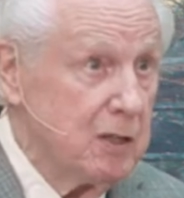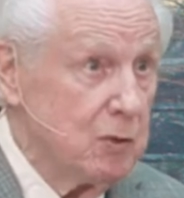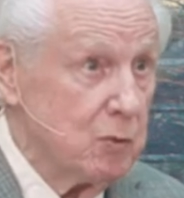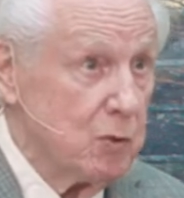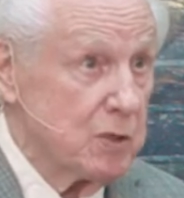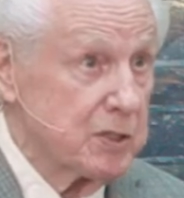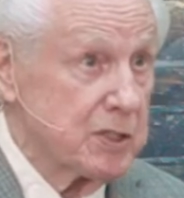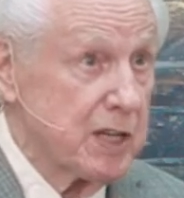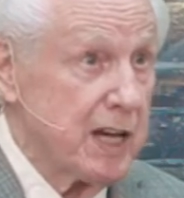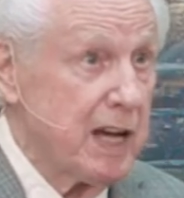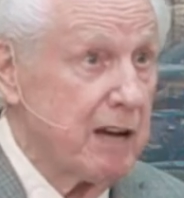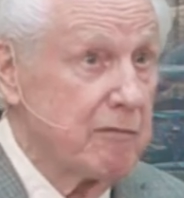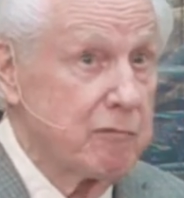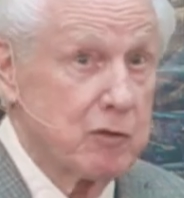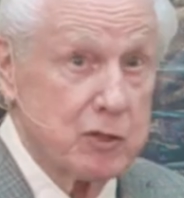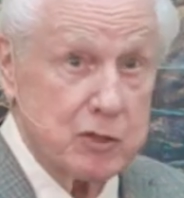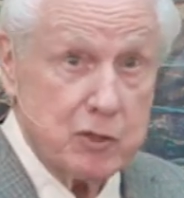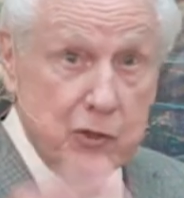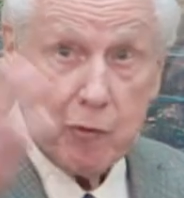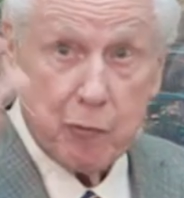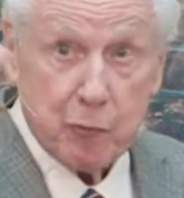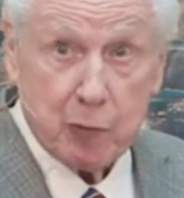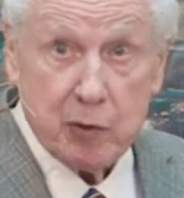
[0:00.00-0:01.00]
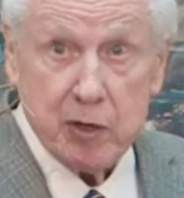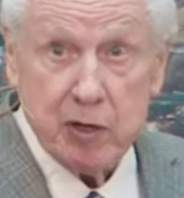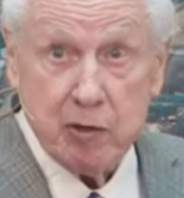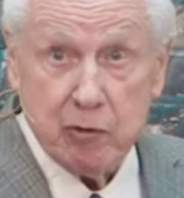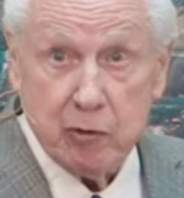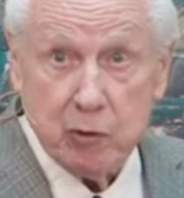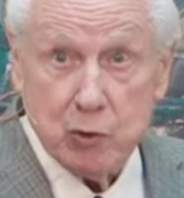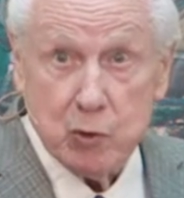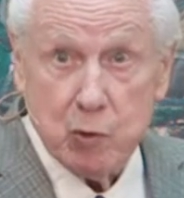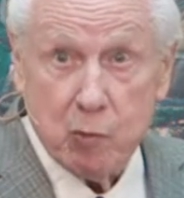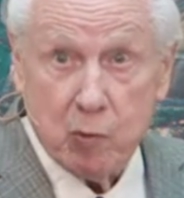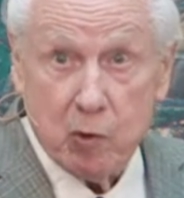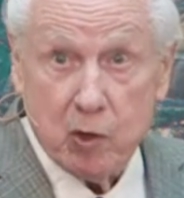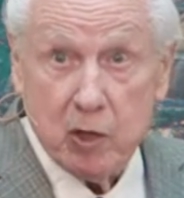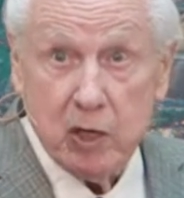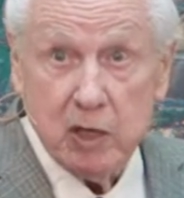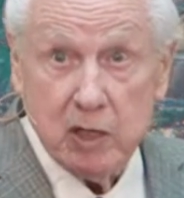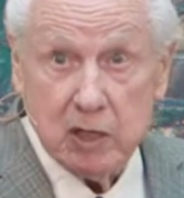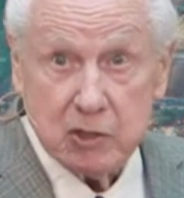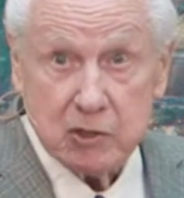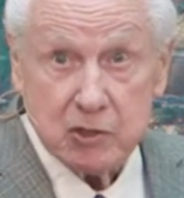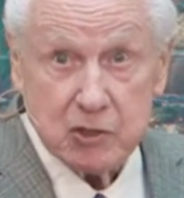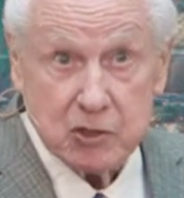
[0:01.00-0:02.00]
was average, and 3 of those were
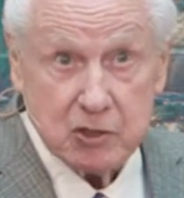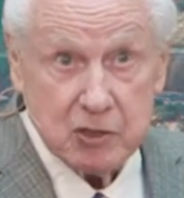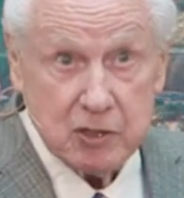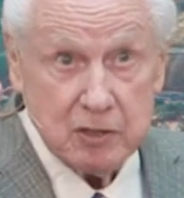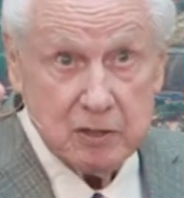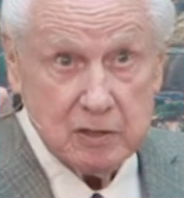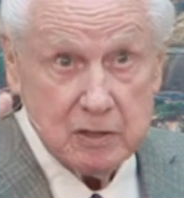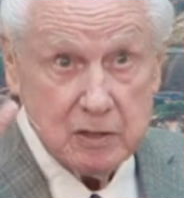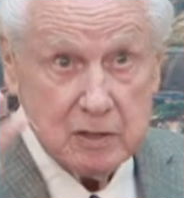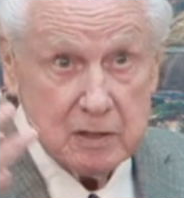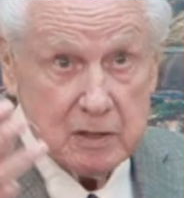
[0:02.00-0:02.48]
us.